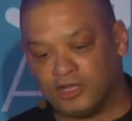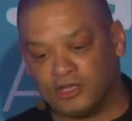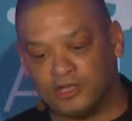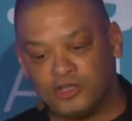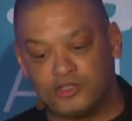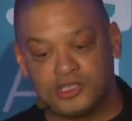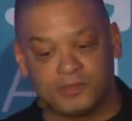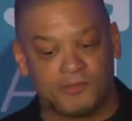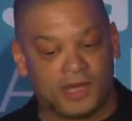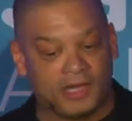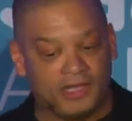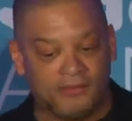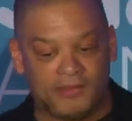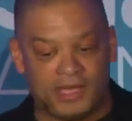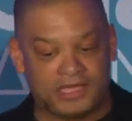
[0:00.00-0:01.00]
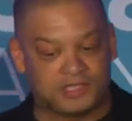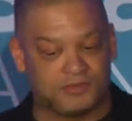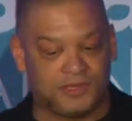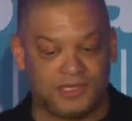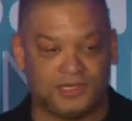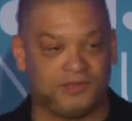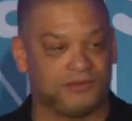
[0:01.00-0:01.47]
Losing money makes
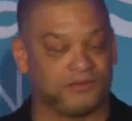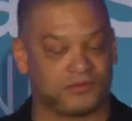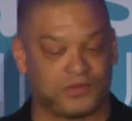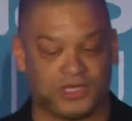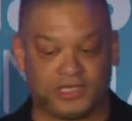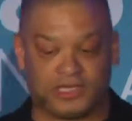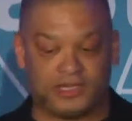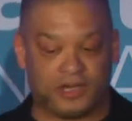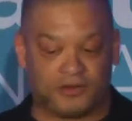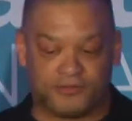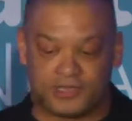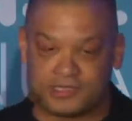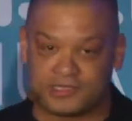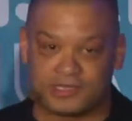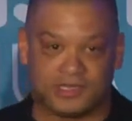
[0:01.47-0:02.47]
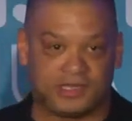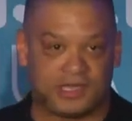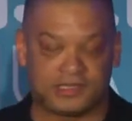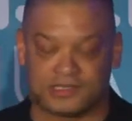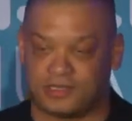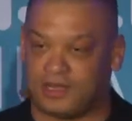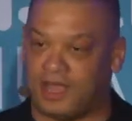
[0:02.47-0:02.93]
me really nervous. It
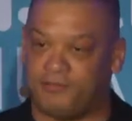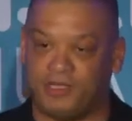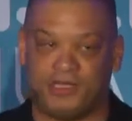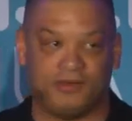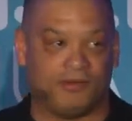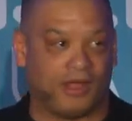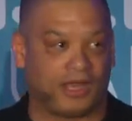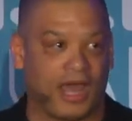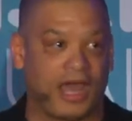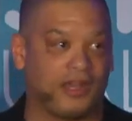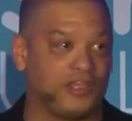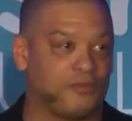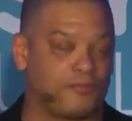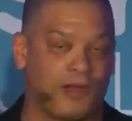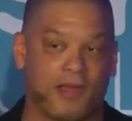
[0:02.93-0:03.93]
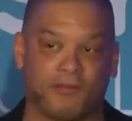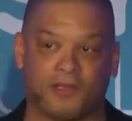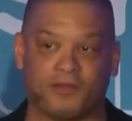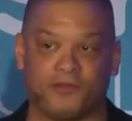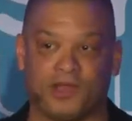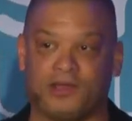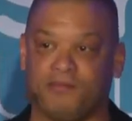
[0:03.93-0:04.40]
doesn't, I mean, a lot of you
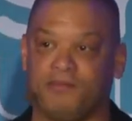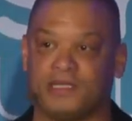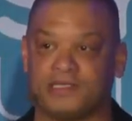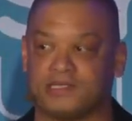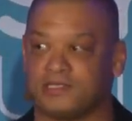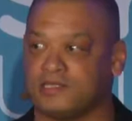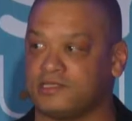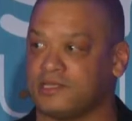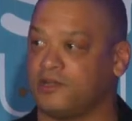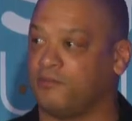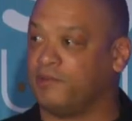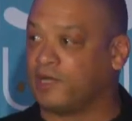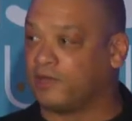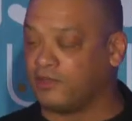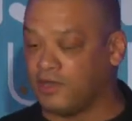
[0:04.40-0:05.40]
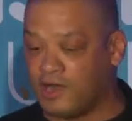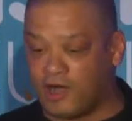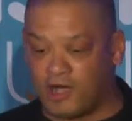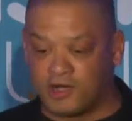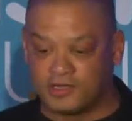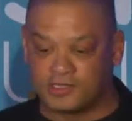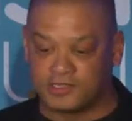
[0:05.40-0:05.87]
probably run businesses that are bigger than
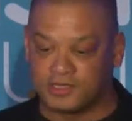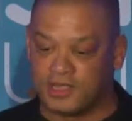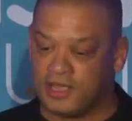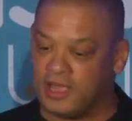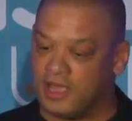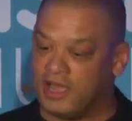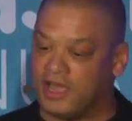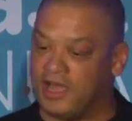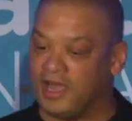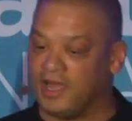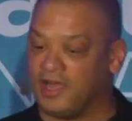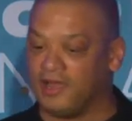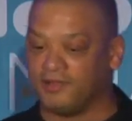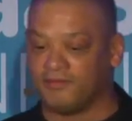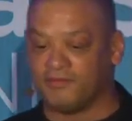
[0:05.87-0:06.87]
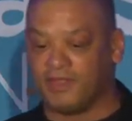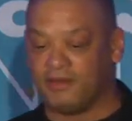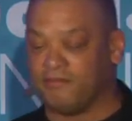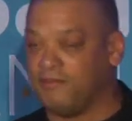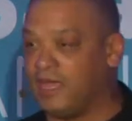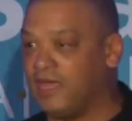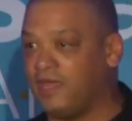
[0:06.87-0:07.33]
ours, uh,
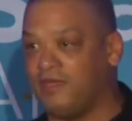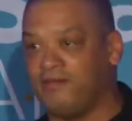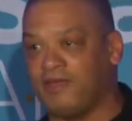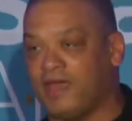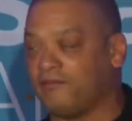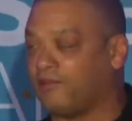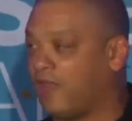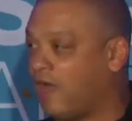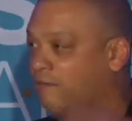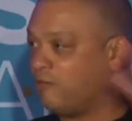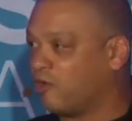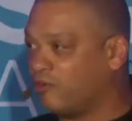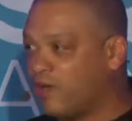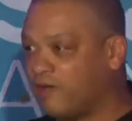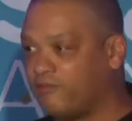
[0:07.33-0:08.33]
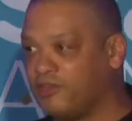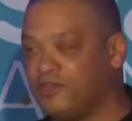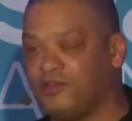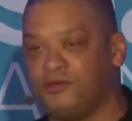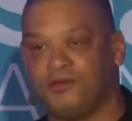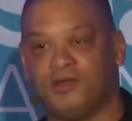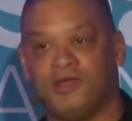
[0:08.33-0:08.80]
that may have a lot more
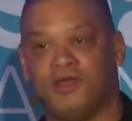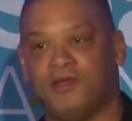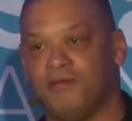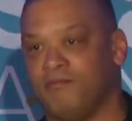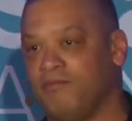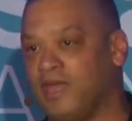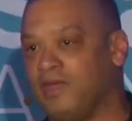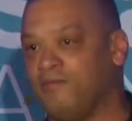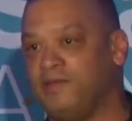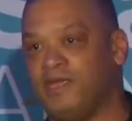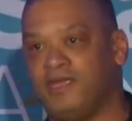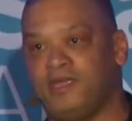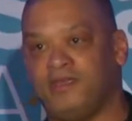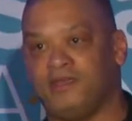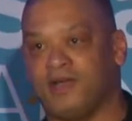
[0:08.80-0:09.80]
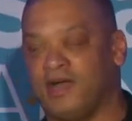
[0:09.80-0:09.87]
revenue, maybe